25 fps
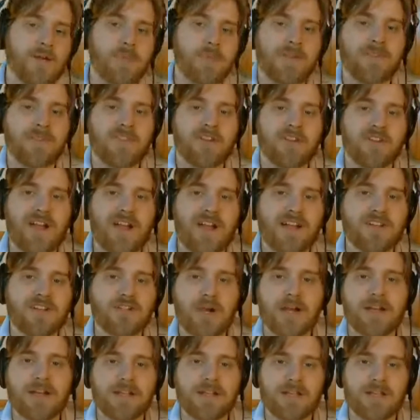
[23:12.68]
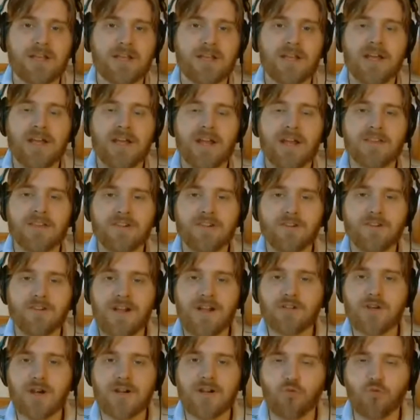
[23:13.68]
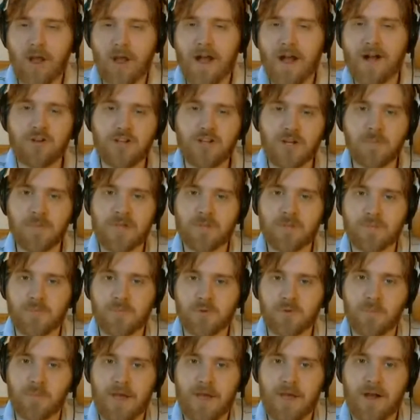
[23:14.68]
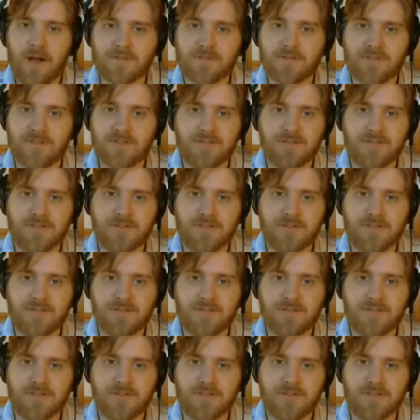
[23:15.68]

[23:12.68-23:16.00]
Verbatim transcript: of, but they're not trying to they're not trying to round up people with powers.